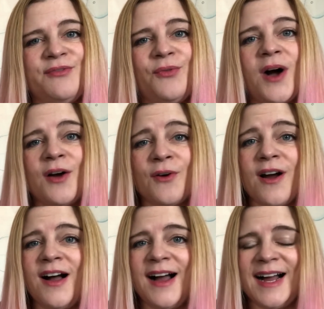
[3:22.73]
Foie
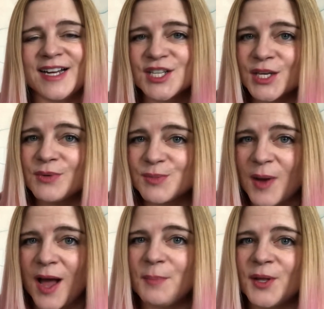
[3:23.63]
gras actually was
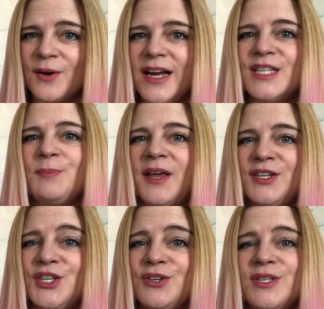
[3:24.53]
popularized by
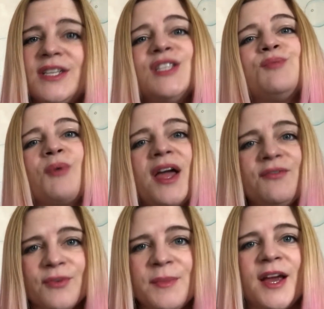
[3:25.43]
the Jews and it
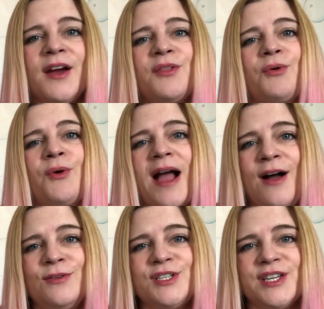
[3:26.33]
spread from there
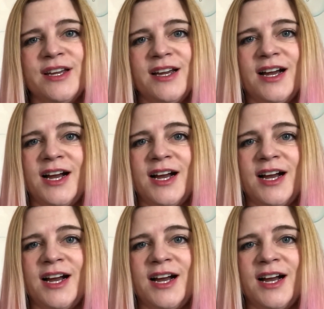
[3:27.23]
throughout